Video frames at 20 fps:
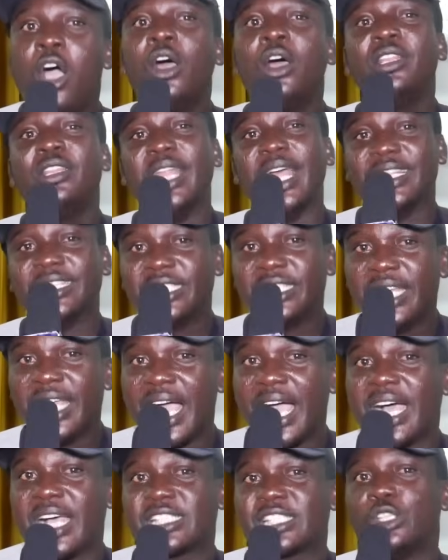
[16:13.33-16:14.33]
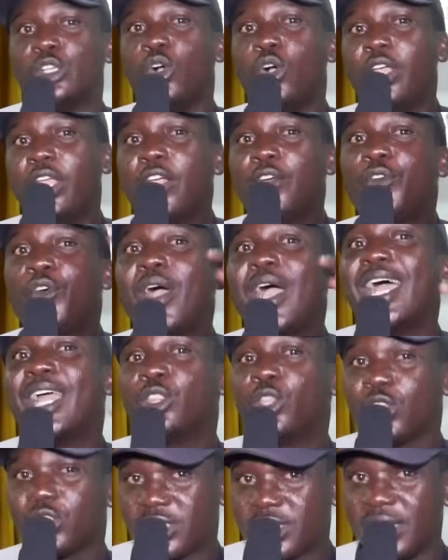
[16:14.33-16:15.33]
Nigeria, as you even at
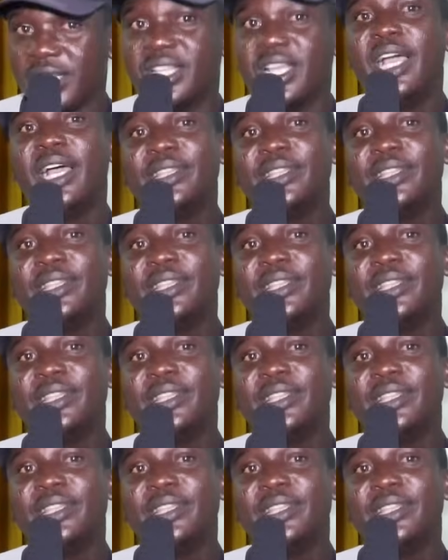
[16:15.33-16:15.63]
those state.